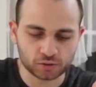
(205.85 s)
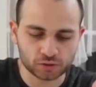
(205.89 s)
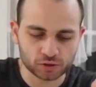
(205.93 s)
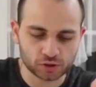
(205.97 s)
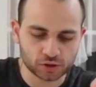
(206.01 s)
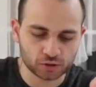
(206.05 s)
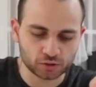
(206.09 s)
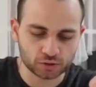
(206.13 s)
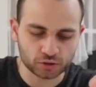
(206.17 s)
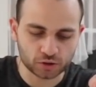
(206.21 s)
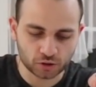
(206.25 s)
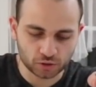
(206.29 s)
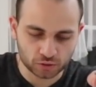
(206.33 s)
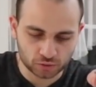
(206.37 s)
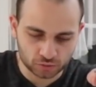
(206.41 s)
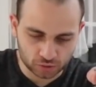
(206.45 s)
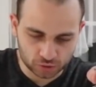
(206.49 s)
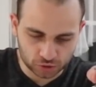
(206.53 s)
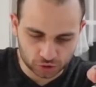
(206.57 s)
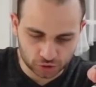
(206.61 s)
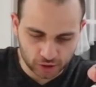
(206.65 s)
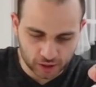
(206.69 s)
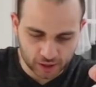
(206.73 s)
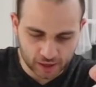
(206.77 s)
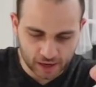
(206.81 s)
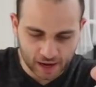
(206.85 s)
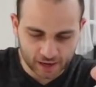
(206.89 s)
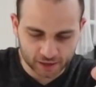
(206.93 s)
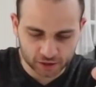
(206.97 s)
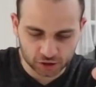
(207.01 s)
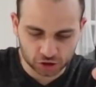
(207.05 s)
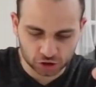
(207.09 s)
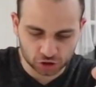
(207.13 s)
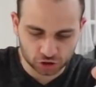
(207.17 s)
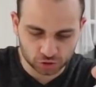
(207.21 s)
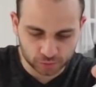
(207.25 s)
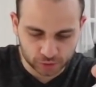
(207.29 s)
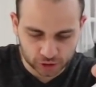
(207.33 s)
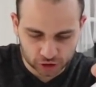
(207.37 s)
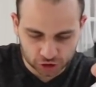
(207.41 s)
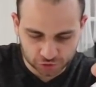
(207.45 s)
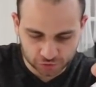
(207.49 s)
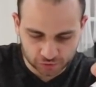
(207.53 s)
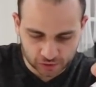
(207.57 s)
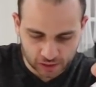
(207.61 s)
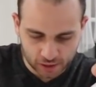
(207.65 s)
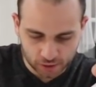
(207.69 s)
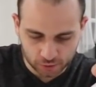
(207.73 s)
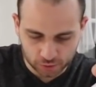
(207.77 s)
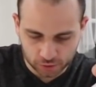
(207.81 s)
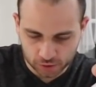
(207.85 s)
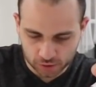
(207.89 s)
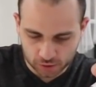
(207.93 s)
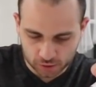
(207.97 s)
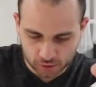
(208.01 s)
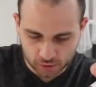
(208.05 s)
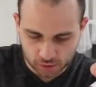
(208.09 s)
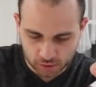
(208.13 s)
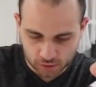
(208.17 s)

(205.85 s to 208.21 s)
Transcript: so don't try to add too much flour,